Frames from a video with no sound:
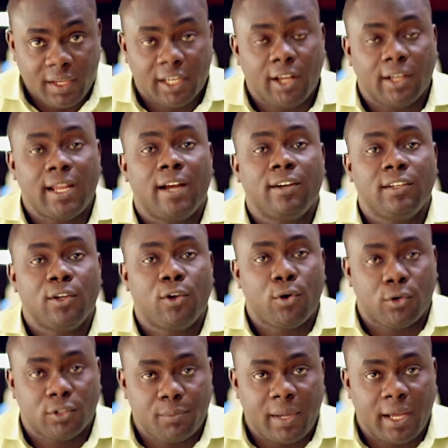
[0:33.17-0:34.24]
Now that really
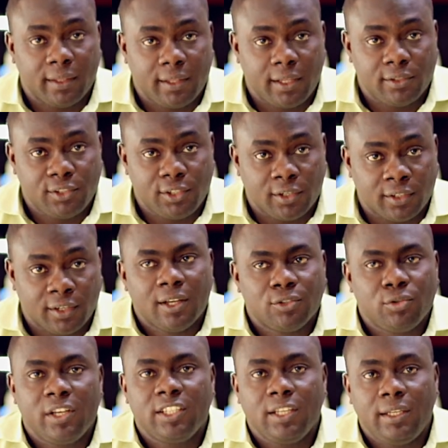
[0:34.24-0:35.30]
caught my attention.
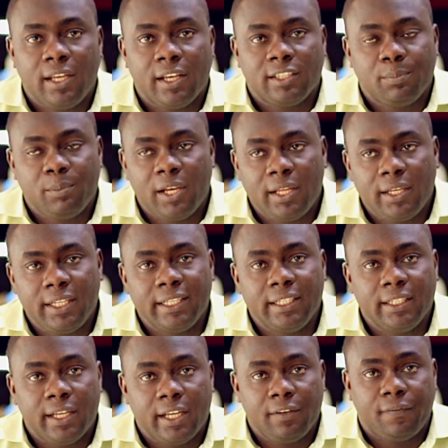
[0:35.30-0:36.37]
So he explained he
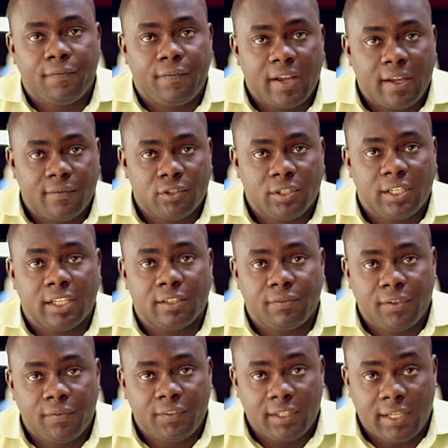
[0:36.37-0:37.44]
needed
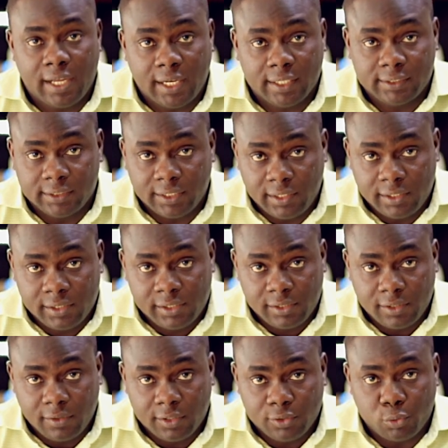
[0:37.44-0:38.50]
550 Ghana
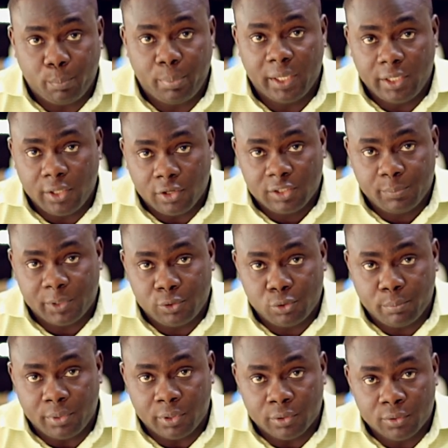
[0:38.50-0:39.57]
cedis pay the hospital
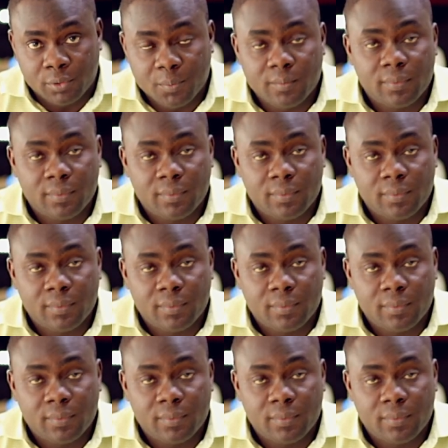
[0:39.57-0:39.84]
bill.